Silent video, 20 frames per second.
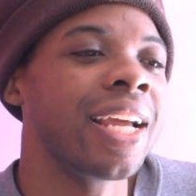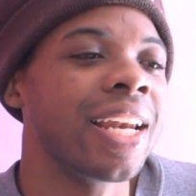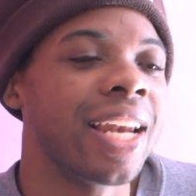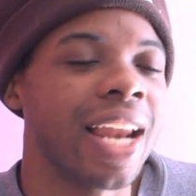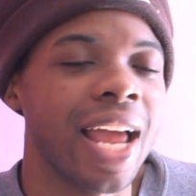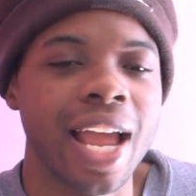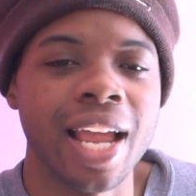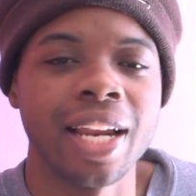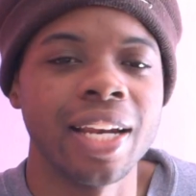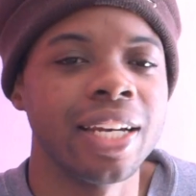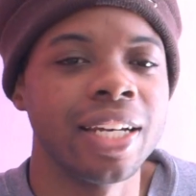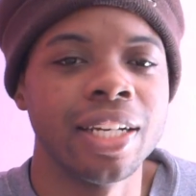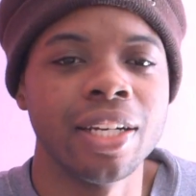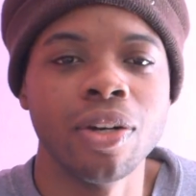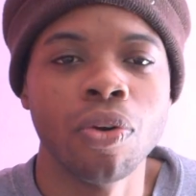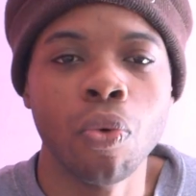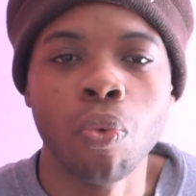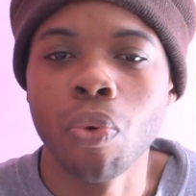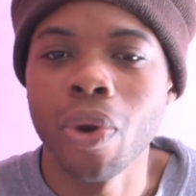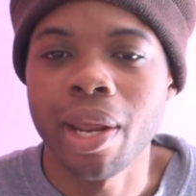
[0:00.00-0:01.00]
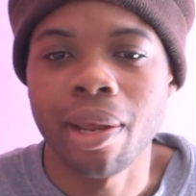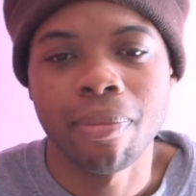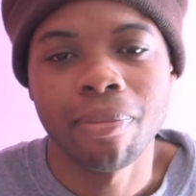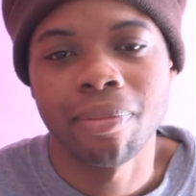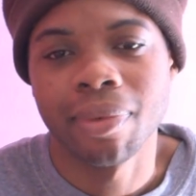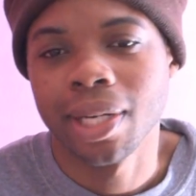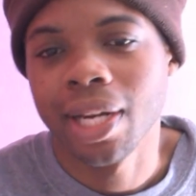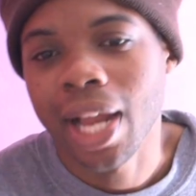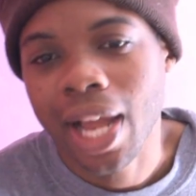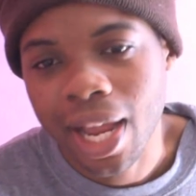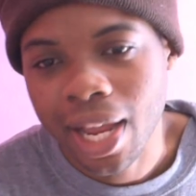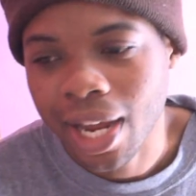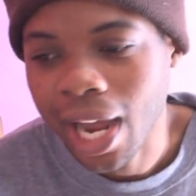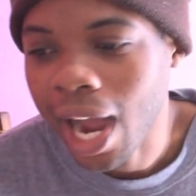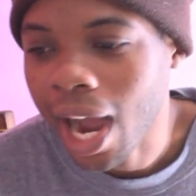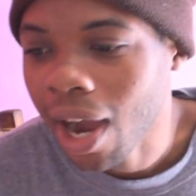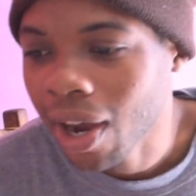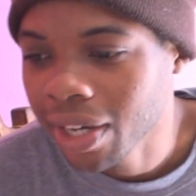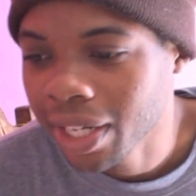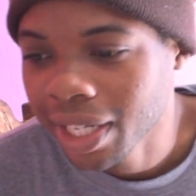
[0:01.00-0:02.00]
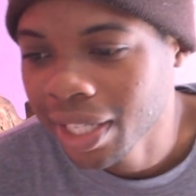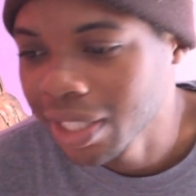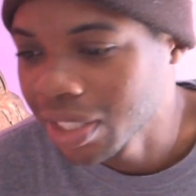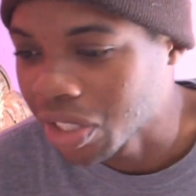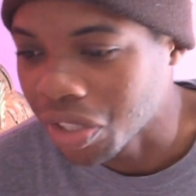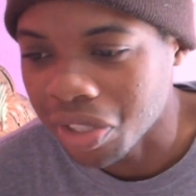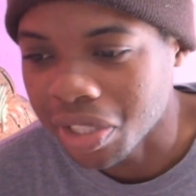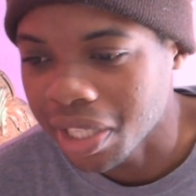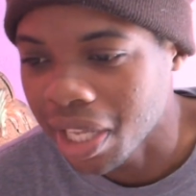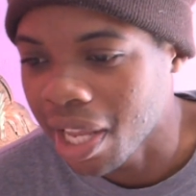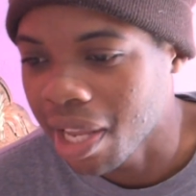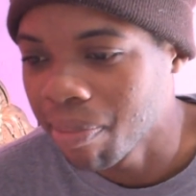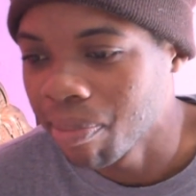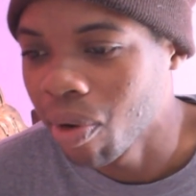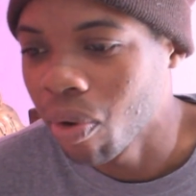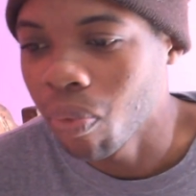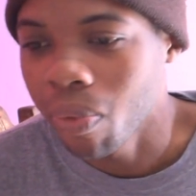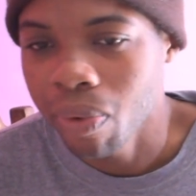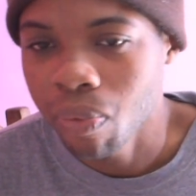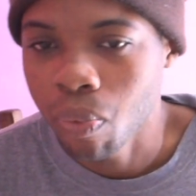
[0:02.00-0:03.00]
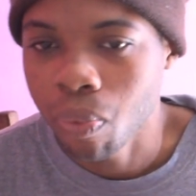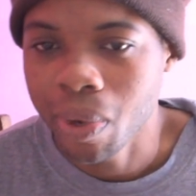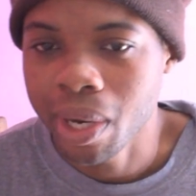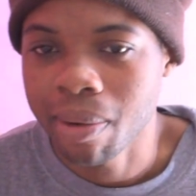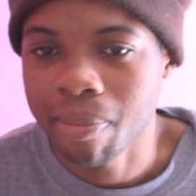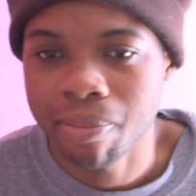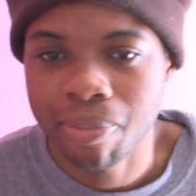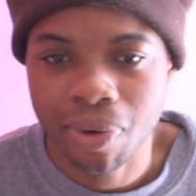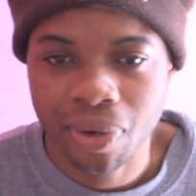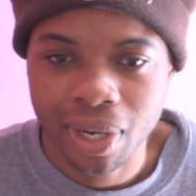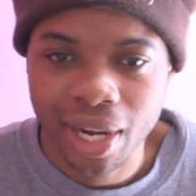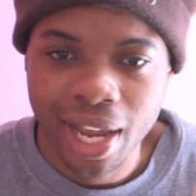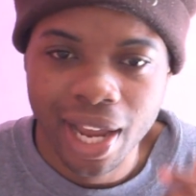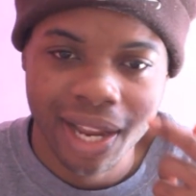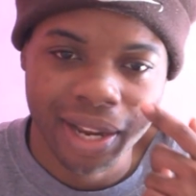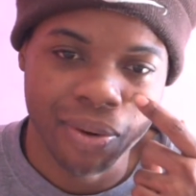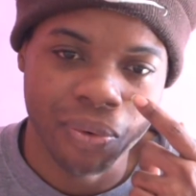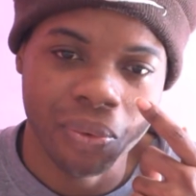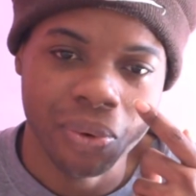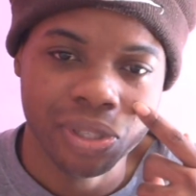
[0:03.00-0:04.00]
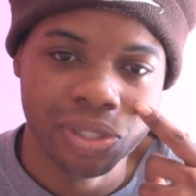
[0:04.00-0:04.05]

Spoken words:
Like the whip, like how a nigga just came up with whip, bro? Like